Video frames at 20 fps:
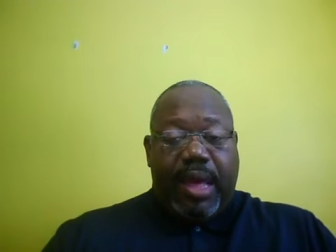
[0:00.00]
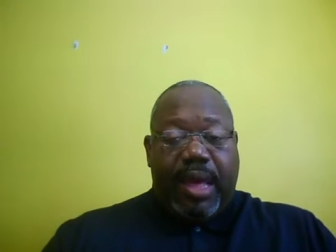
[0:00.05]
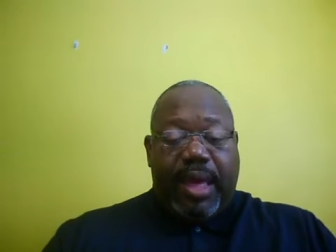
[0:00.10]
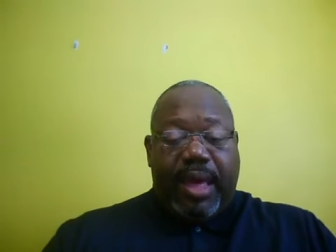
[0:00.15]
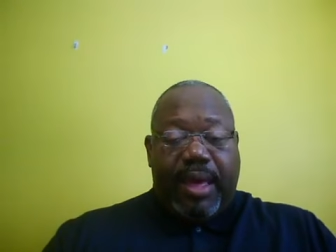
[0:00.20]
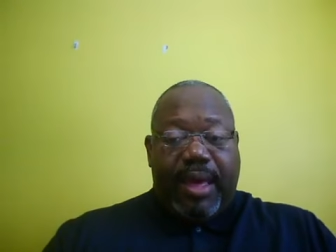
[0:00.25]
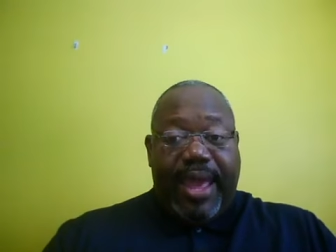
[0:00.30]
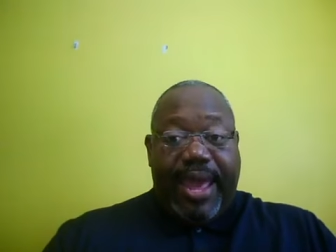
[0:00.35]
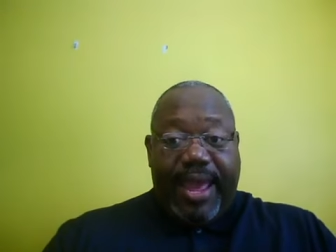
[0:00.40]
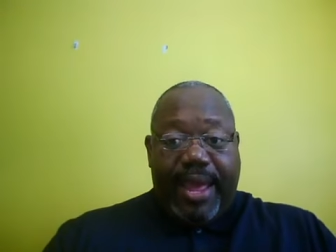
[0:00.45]
in
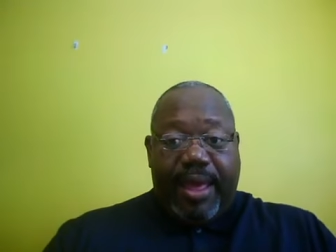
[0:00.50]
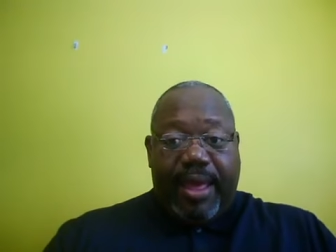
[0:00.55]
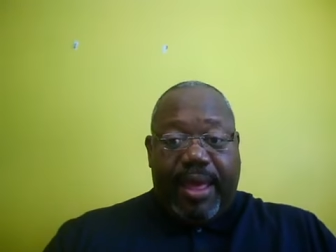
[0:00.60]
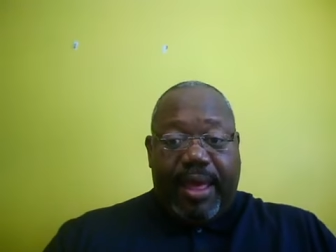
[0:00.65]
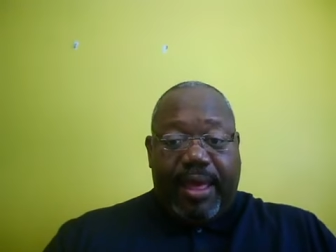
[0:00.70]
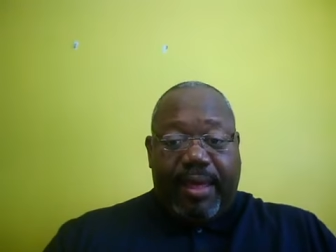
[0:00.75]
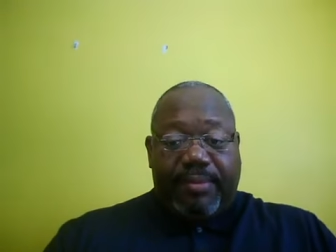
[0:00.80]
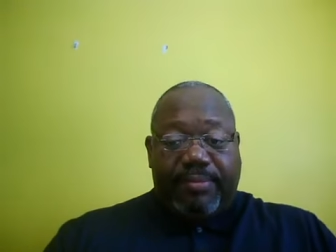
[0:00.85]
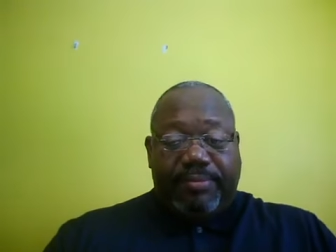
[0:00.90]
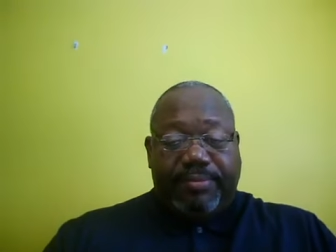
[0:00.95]

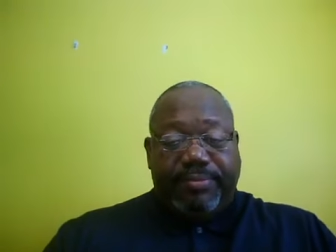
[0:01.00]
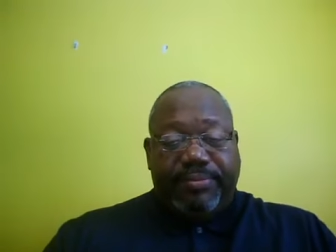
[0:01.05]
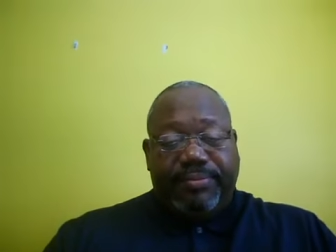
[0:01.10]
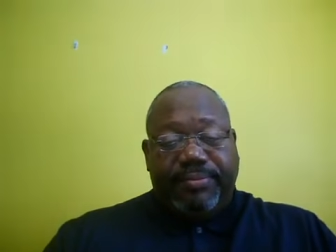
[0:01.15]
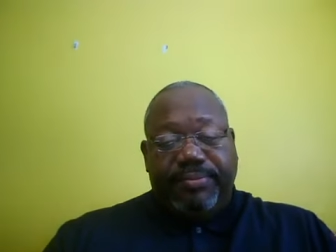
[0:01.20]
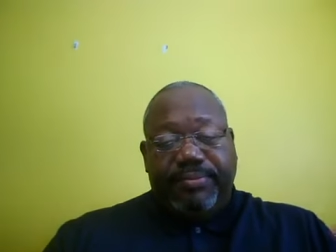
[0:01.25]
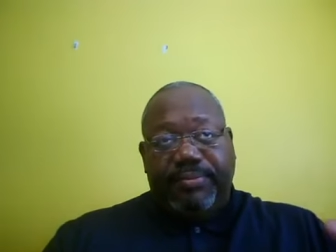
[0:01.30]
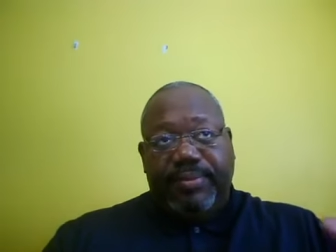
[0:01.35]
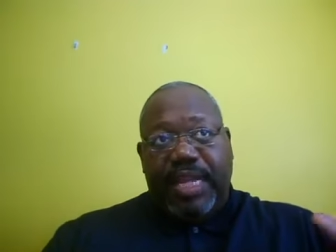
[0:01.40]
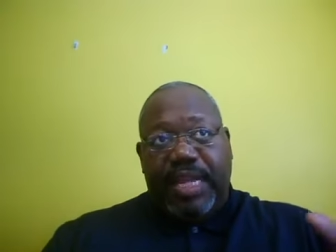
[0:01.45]
uh, um,
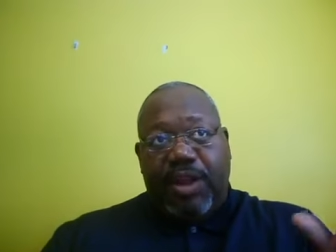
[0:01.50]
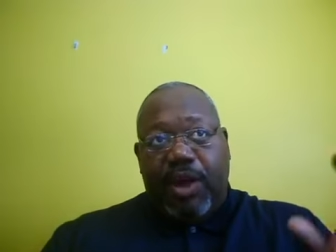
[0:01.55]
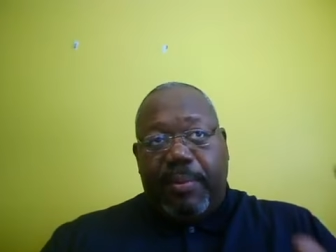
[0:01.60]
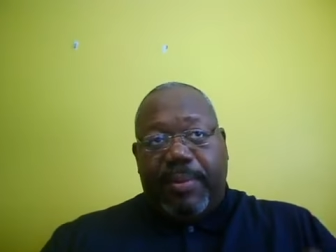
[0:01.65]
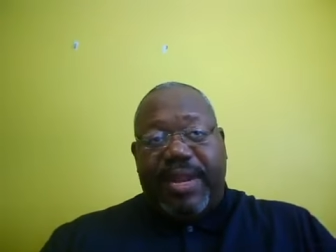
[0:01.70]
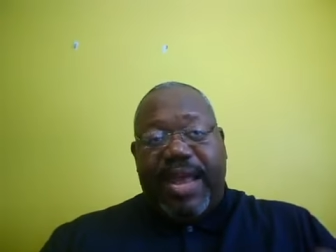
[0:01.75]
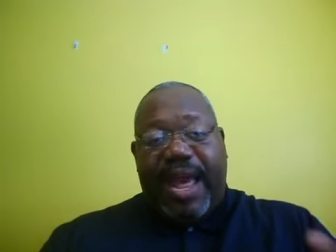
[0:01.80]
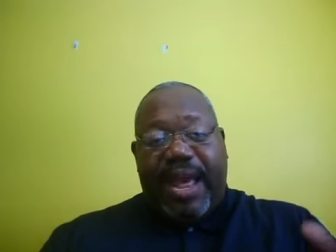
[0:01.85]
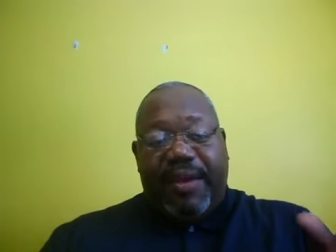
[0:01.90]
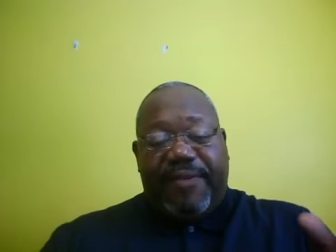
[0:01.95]

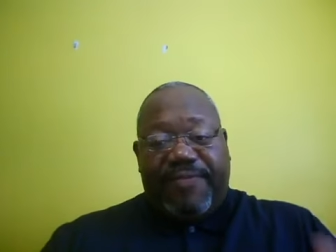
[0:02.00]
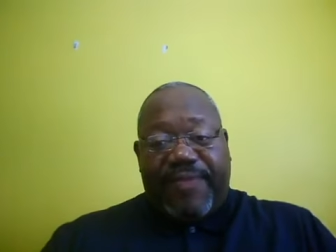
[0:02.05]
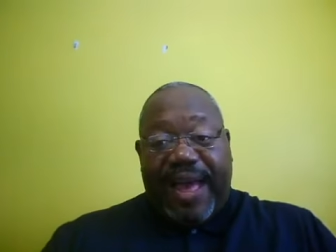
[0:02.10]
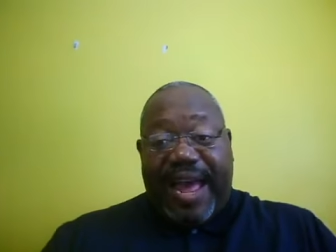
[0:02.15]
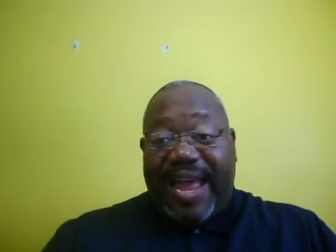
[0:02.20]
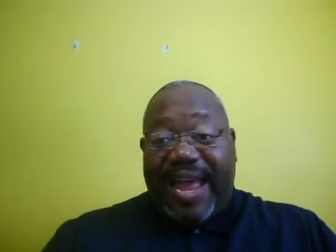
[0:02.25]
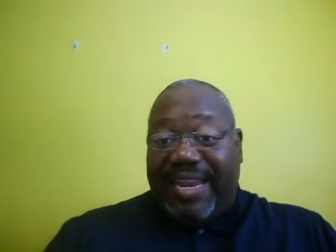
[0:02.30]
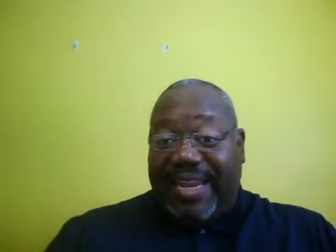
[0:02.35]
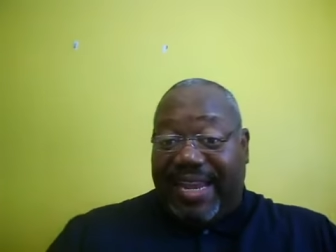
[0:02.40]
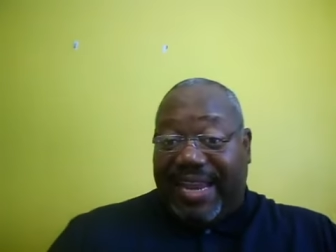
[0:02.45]
Obadiah
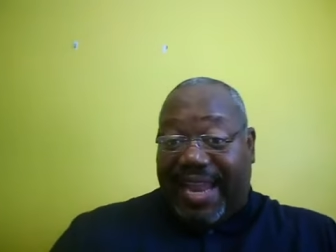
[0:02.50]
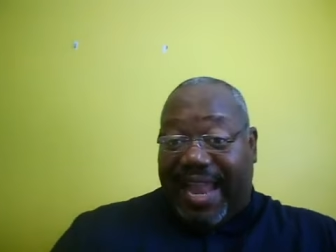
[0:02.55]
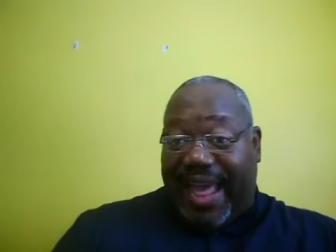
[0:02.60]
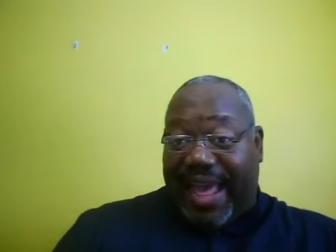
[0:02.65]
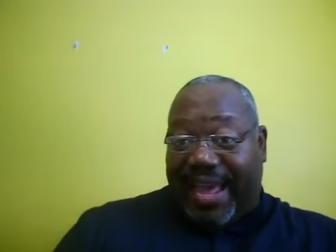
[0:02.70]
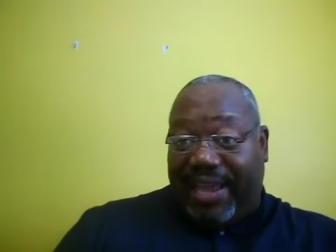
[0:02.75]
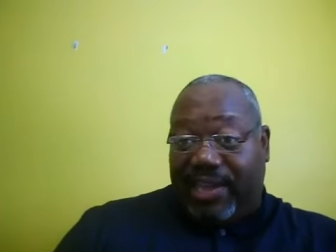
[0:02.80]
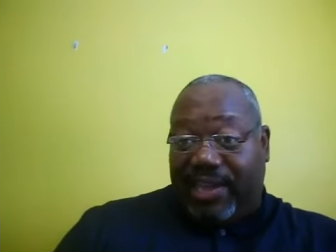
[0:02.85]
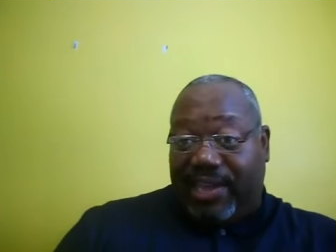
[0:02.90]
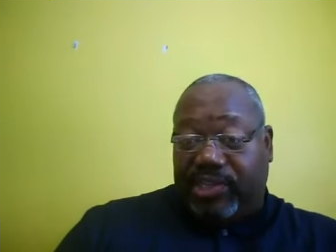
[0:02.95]
finding
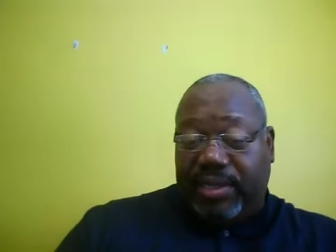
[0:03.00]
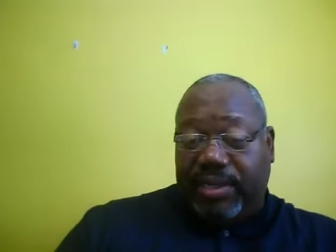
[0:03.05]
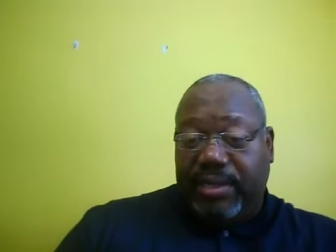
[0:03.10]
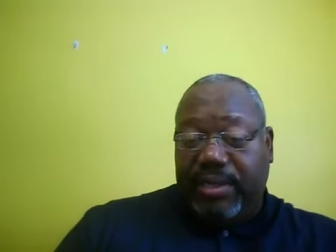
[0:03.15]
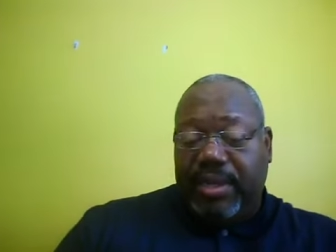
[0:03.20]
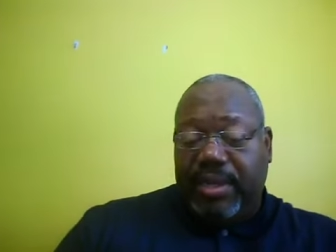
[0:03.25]
Elijah,